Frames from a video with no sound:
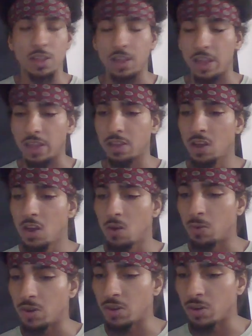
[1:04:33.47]
Like
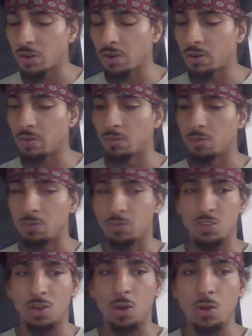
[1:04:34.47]
when your
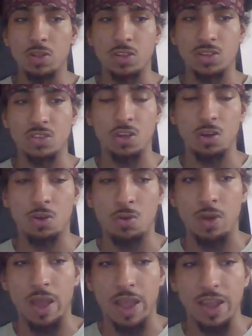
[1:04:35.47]
soul is
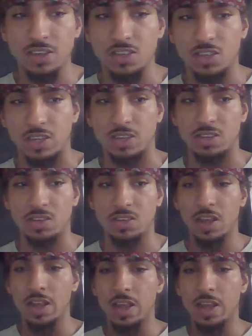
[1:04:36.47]
so anxious,